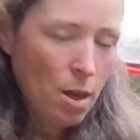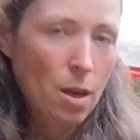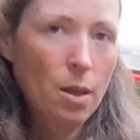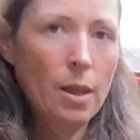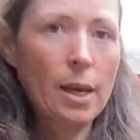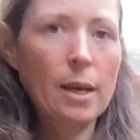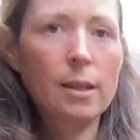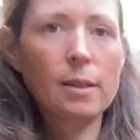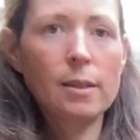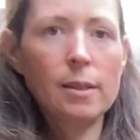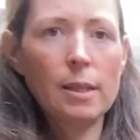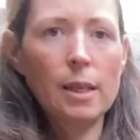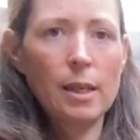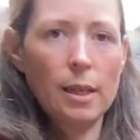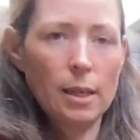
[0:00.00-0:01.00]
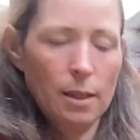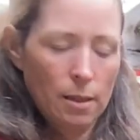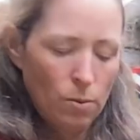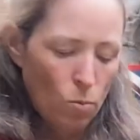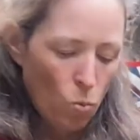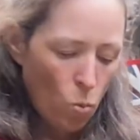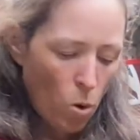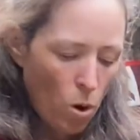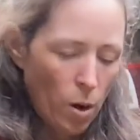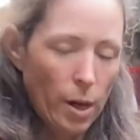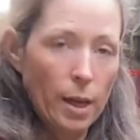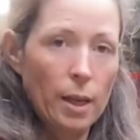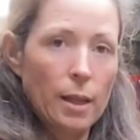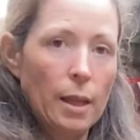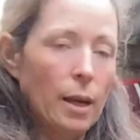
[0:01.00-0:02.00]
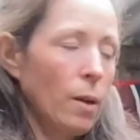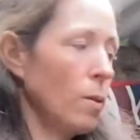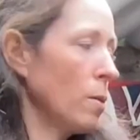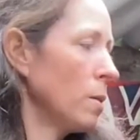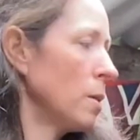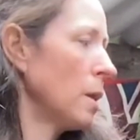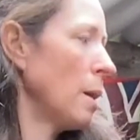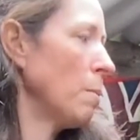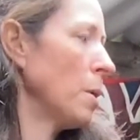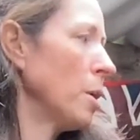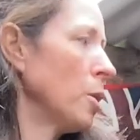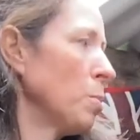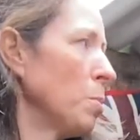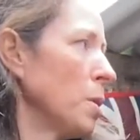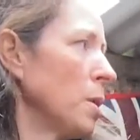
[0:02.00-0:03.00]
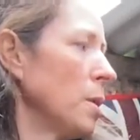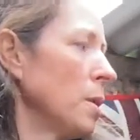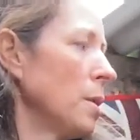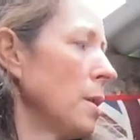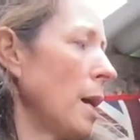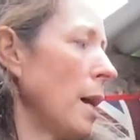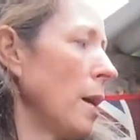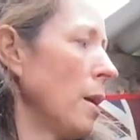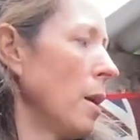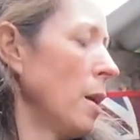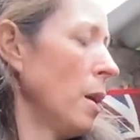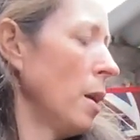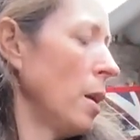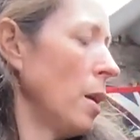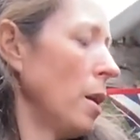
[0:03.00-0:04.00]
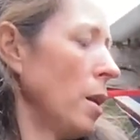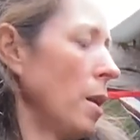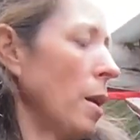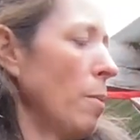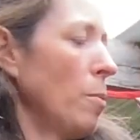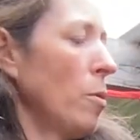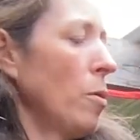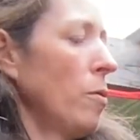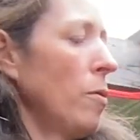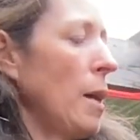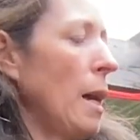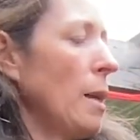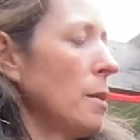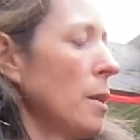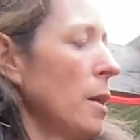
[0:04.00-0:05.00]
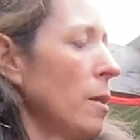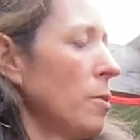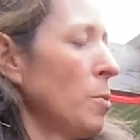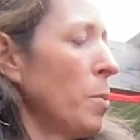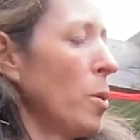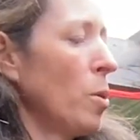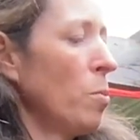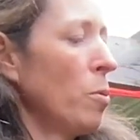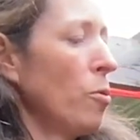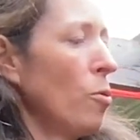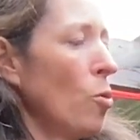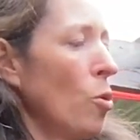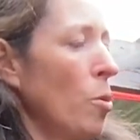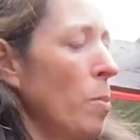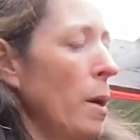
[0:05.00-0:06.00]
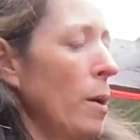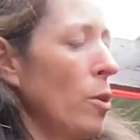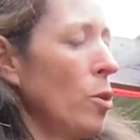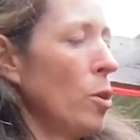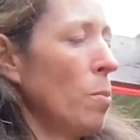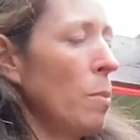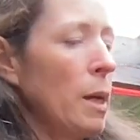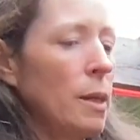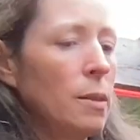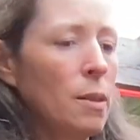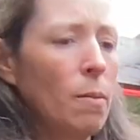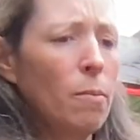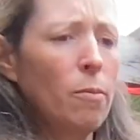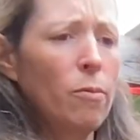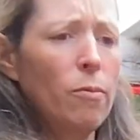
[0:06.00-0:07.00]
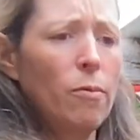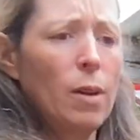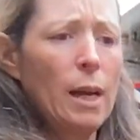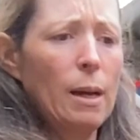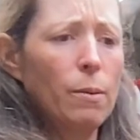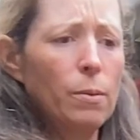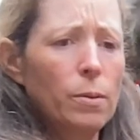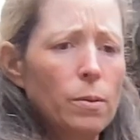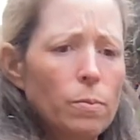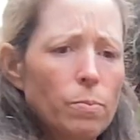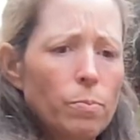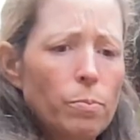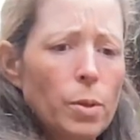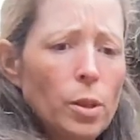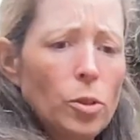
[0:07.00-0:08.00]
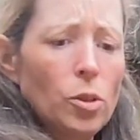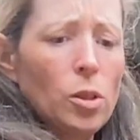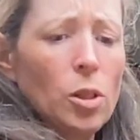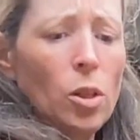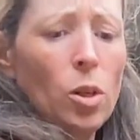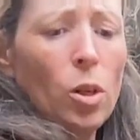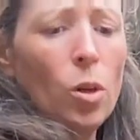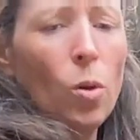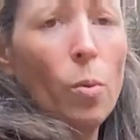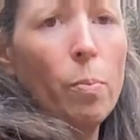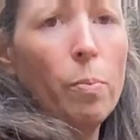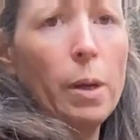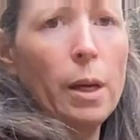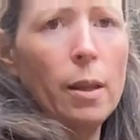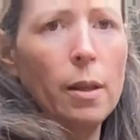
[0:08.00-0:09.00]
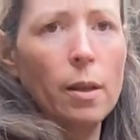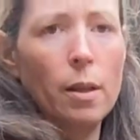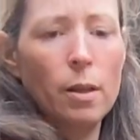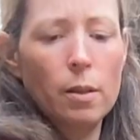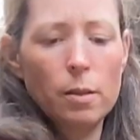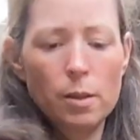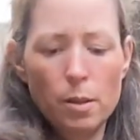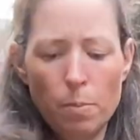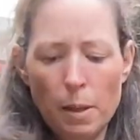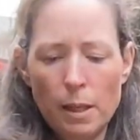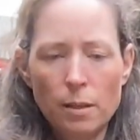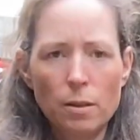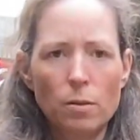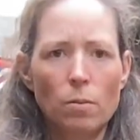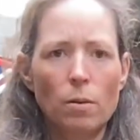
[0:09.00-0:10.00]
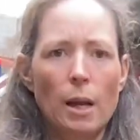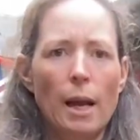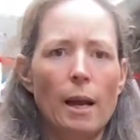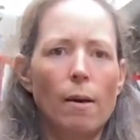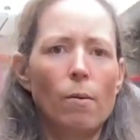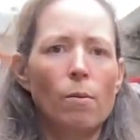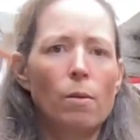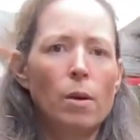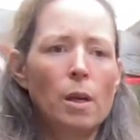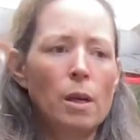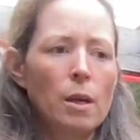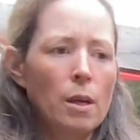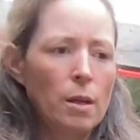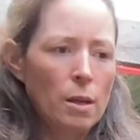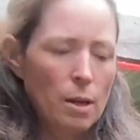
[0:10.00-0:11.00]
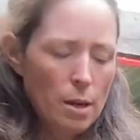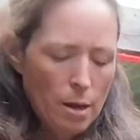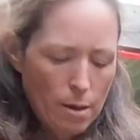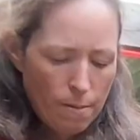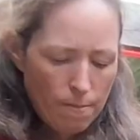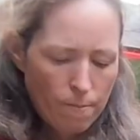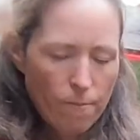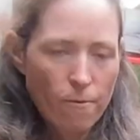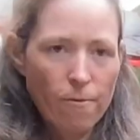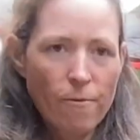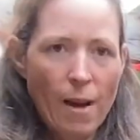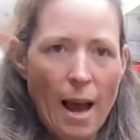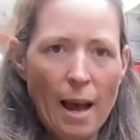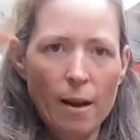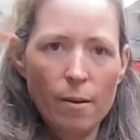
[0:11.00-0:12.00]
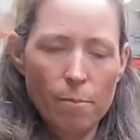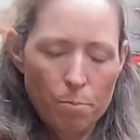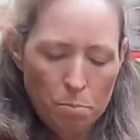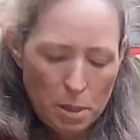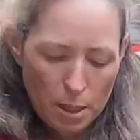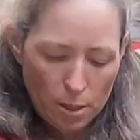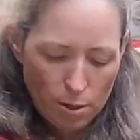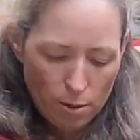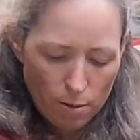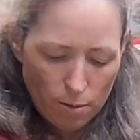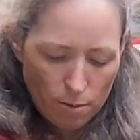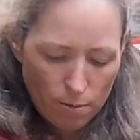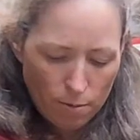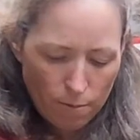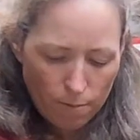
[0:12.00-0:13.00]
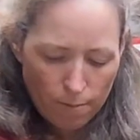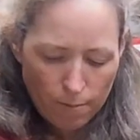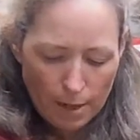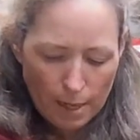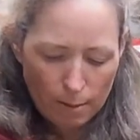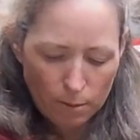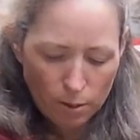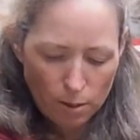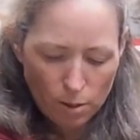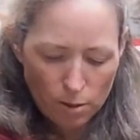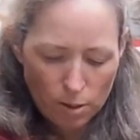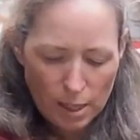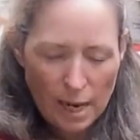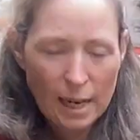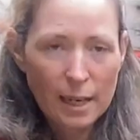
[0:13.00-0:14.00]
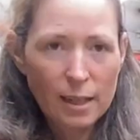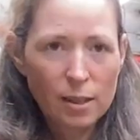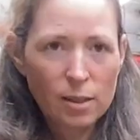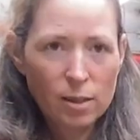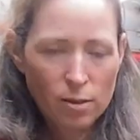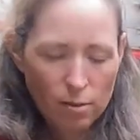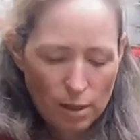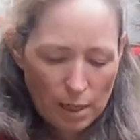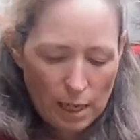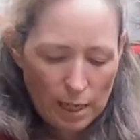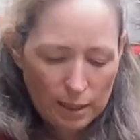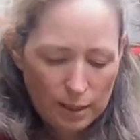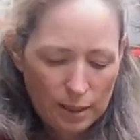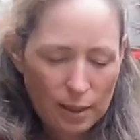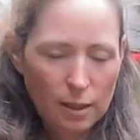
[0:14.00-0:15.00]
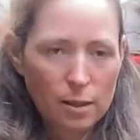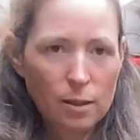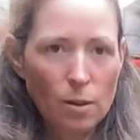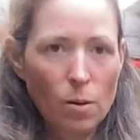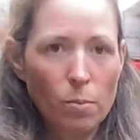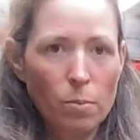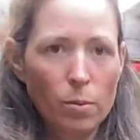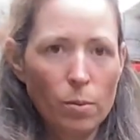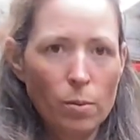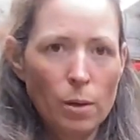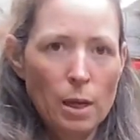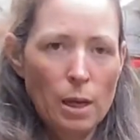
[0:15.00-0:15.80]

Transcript: they can see why that costs that much, because it's that number of flowers. I think I've spoken before about you can make some flowers bunches look a lot bigger than others depending on how fat and big your flowers are. Dahlias are a classic example.